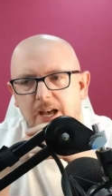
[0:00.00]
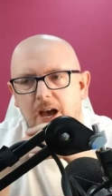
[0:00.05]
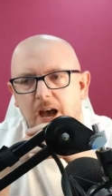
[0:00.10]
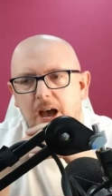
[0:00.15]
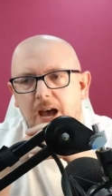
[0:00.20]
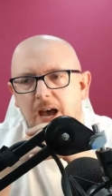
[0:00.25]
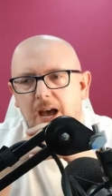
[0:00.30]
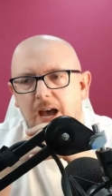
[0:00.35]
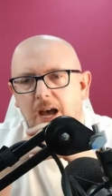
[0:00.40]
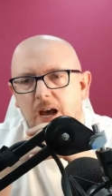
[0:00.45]

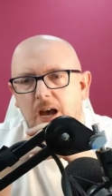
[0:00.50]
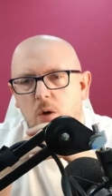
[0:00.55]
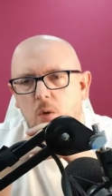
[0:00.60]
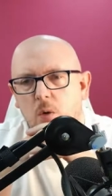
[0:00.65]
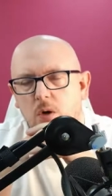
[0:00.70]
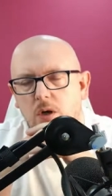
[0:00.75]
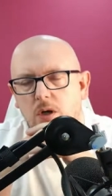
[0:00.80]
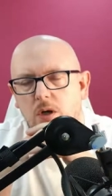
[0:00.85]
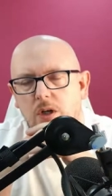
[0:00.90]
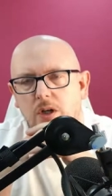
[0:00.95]

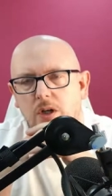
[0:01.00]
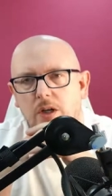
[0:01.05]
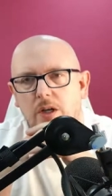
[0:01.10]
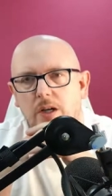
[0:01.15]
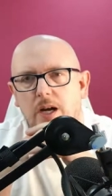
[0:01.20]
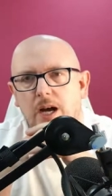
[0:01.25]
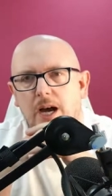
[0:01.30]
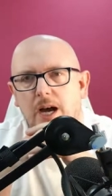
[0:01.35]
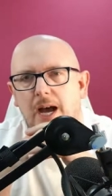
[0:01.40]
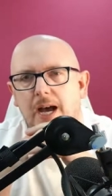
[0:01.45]
How,
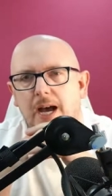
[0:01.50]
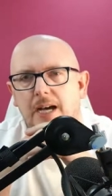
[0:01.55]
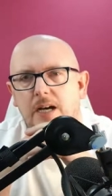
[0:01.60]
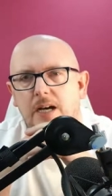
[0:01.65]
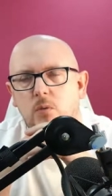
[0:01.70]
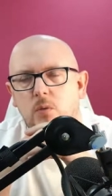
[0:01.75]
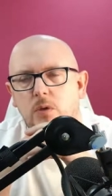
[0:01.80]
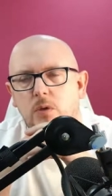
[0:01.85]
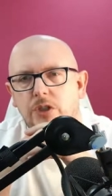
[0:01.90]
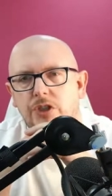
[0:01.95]
how
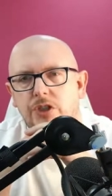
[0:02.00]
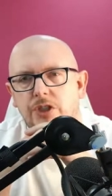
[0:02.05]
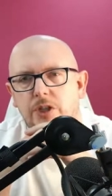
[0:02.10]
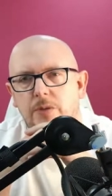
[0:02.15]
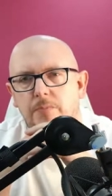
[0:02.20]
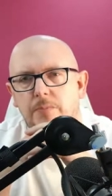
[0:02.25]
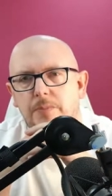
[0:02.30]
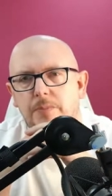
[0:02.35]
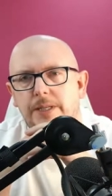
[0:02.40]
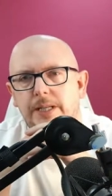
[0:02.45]
would
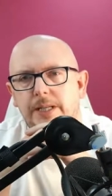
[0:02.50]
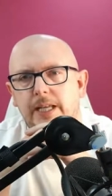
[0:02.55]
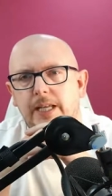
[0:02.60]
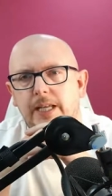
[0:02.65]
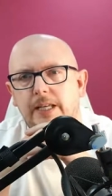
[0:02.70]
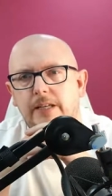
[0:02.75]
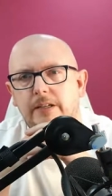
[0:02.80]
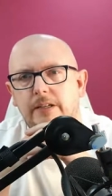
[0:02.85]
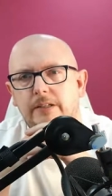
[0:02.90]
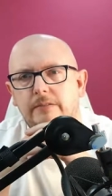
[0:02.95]

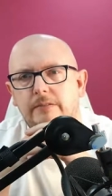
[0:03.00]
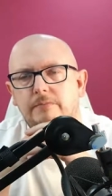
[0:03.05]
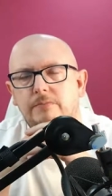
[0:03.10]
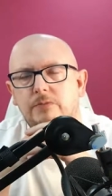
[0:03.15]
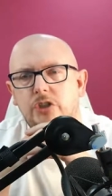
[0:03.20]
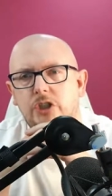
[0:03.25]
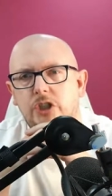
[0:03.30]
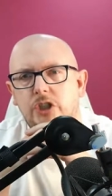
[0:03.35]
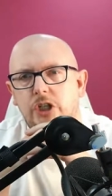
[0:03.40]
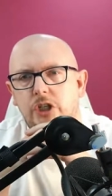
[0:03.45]
somebody
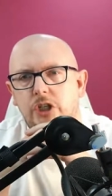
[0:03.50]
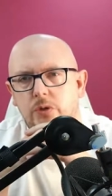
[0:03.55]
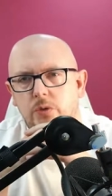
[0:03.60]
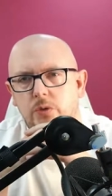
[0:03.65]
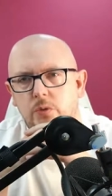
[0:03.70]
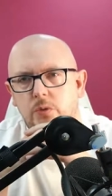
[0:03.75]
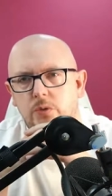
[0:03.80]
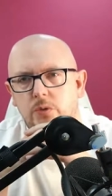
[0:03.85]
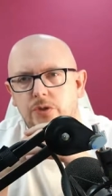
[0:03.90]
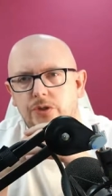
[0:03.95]

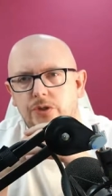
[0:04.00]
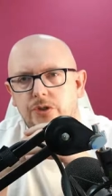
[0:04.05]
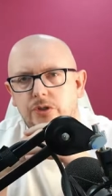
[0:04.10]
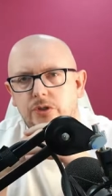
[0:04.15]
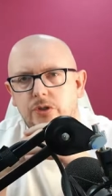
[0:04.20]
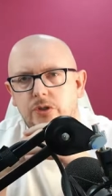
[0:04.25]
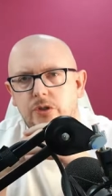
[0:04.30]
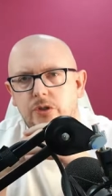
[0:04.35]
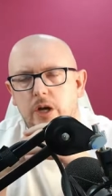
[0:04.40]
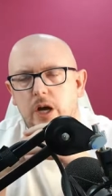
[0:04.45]
choose
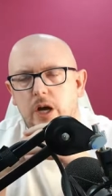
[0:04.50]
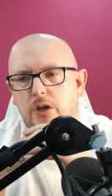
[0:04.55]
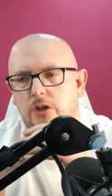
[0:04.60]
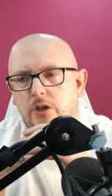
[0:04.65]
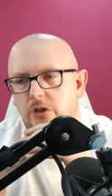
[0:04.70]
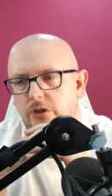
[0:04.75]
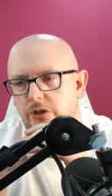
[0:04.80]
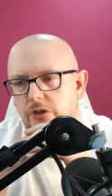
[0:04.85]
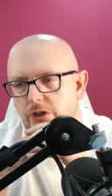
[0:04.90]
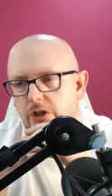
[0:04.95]
a
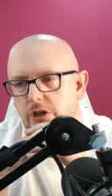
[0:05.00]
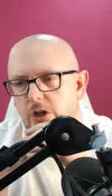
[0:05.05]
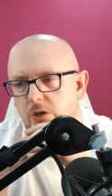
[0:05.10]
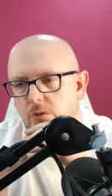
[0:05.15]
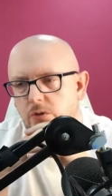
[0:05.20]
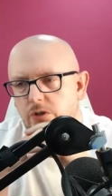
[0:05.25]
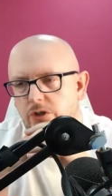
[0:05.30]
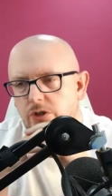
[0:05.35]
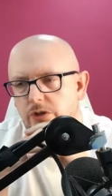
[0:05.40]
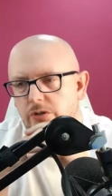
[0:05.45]
good
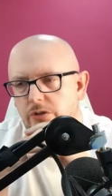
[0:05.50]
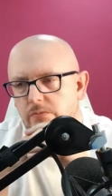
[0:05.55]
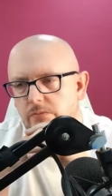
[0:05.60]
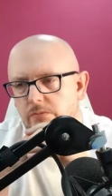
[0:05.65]
coach?